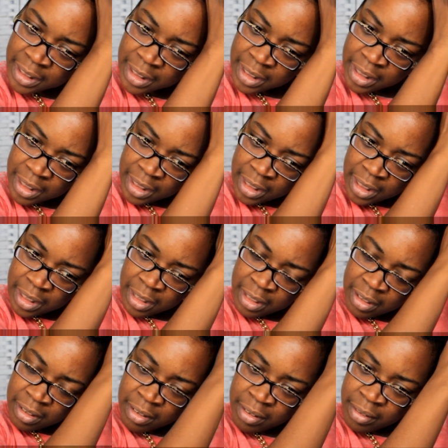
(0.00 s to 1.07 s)

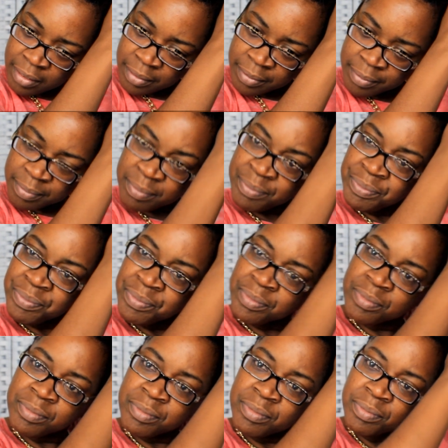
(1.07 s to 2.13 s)

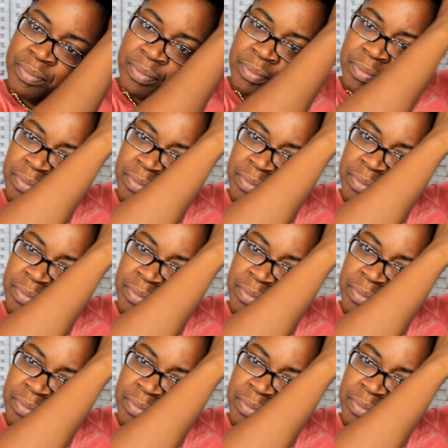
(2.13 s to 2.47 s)
Nobody speaks.